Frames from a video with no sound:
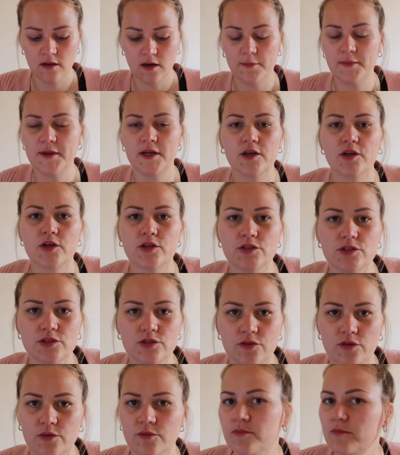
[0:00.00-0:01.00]
I mean I could
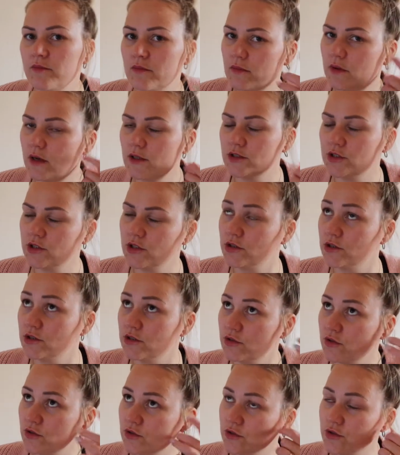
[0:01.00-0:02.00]
just not I just could
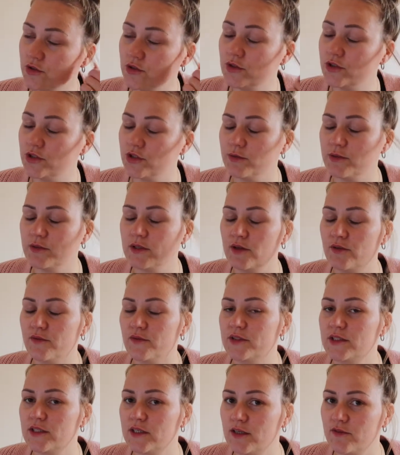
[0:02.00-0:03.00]
just not do YouTube and then
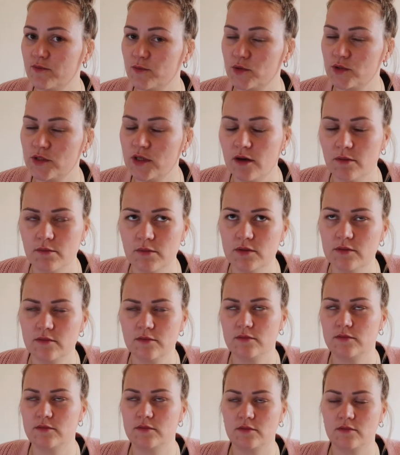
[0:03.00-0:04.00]
obviously I'd have more time but
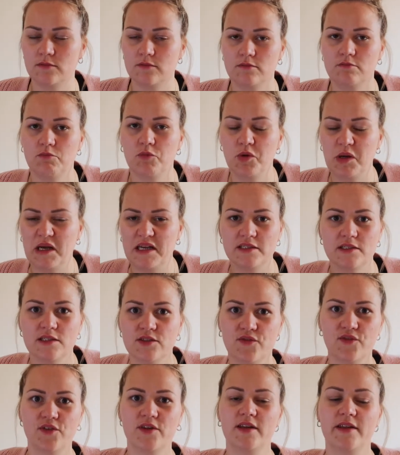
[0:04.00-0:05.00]
where's
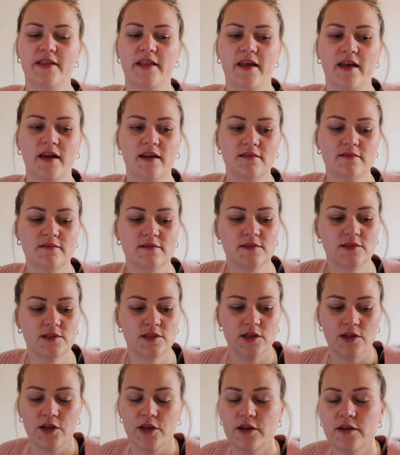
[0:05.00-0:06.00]
the fun in that
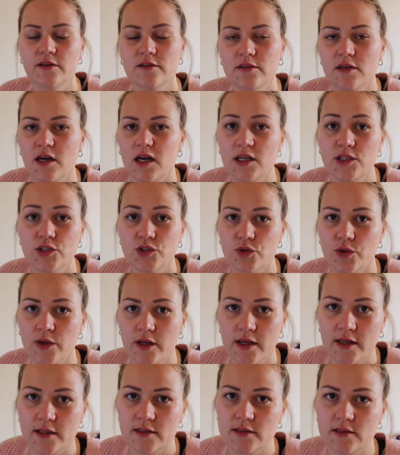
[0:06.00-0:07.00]
you know I enjoy
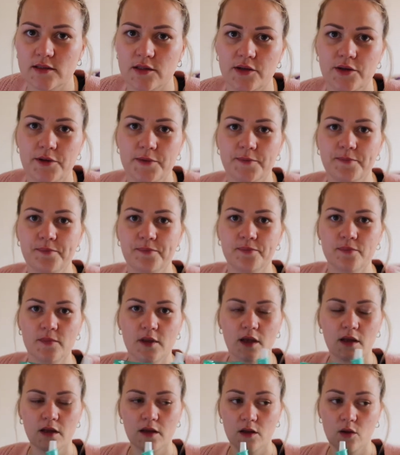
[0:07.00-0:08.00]
it so
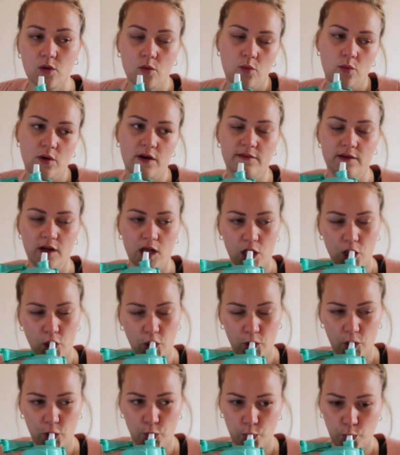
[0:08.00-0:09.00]
whatever
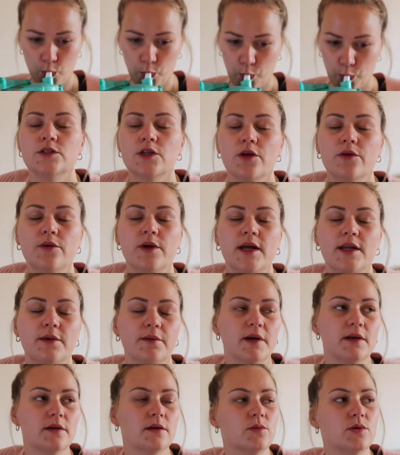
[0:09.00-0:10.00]
so
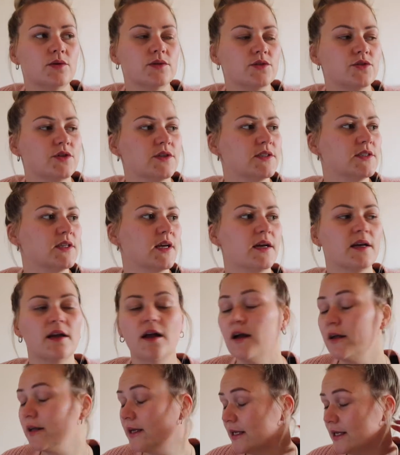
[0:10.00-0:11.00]
anyway, what was I trying to say?
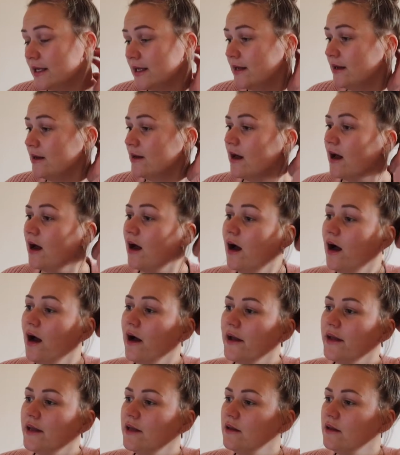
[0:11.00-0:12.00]
I need,
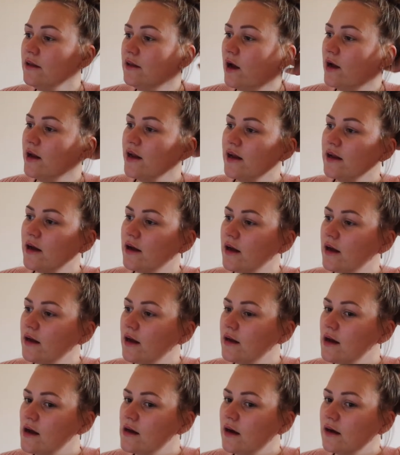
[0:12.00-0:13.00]
I, I,
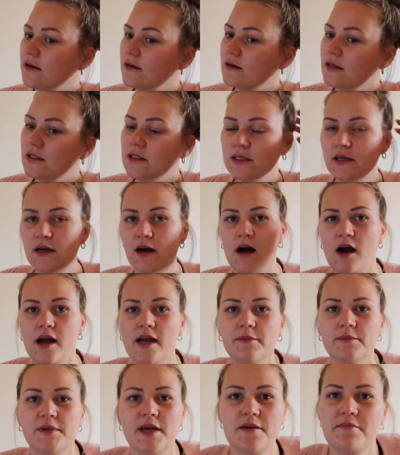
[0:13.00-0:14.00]
I, I, I
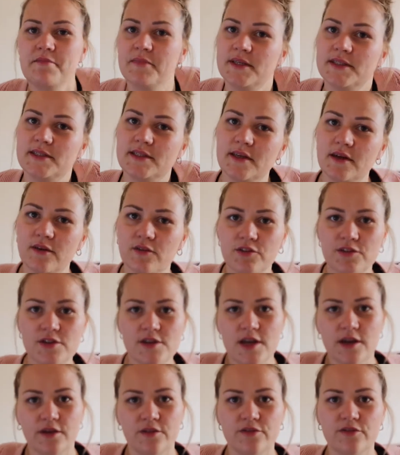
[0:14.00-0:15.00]
am getting busier on
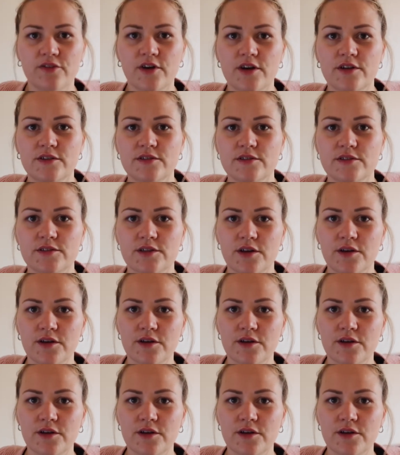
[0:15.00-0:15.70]
the nail front, so